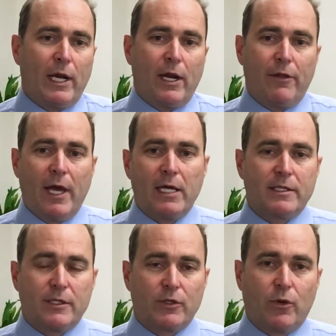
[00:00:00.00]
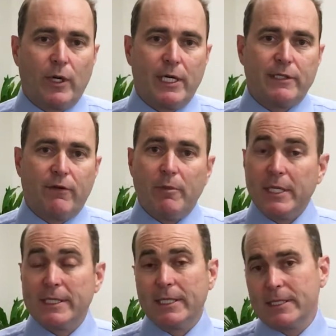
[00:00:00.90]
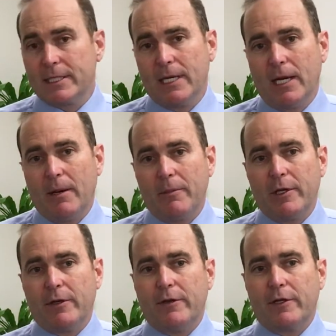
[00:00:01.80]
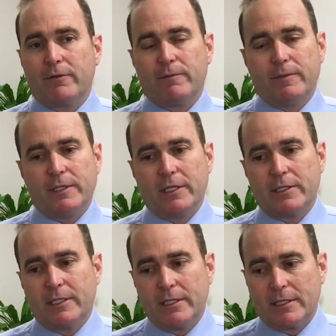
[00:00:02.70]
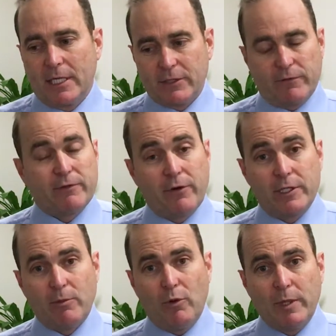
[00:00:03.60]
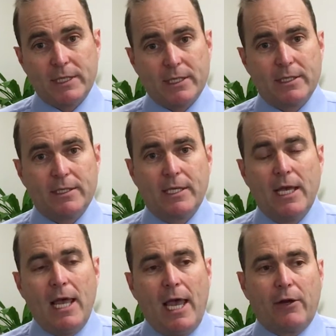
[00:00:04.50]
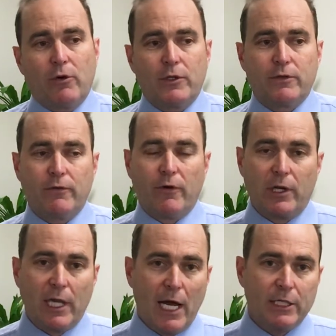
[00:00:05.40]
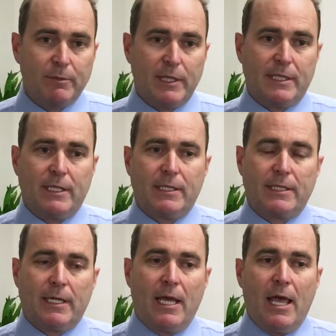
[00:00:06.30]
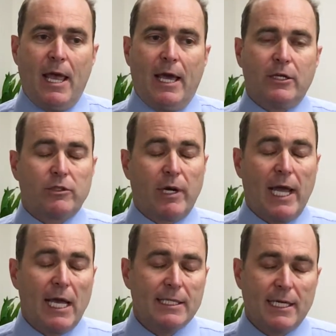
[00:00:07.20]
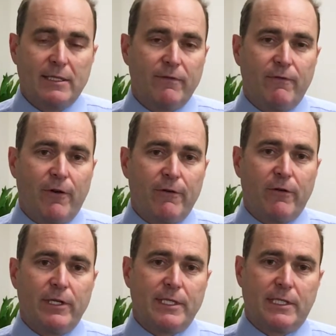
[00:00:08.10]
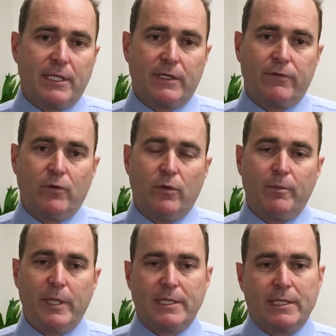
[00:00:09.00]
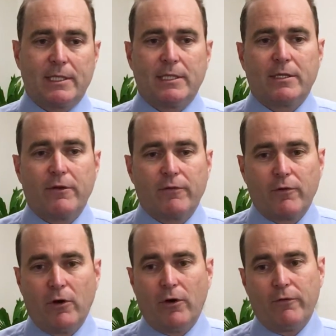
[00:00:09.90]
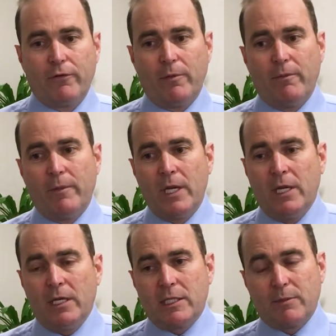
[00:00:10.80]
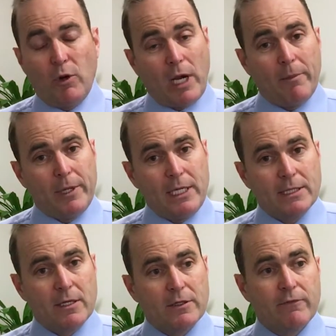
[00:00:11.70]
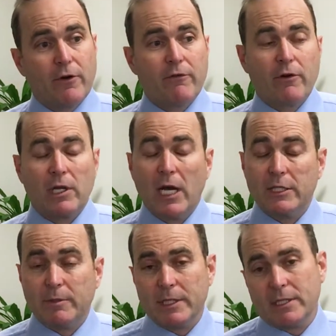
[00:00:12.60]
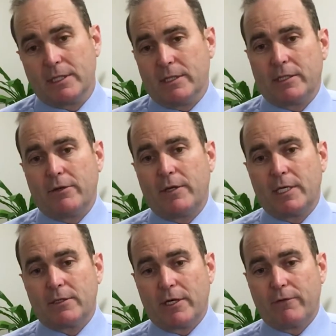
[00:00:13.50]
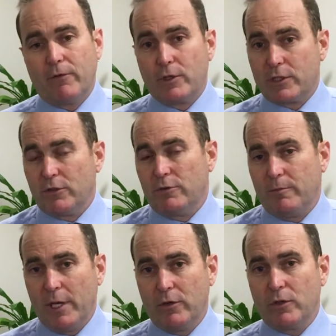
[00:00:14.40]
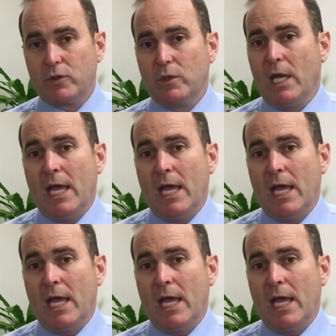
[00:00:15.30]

in 1,000 stories of a business that starts off as a very small business and grows to a very large business. And Australia has had some very, very successful businesses that have gone from small companies to very, very large businesses. So things like Fortescue Metals,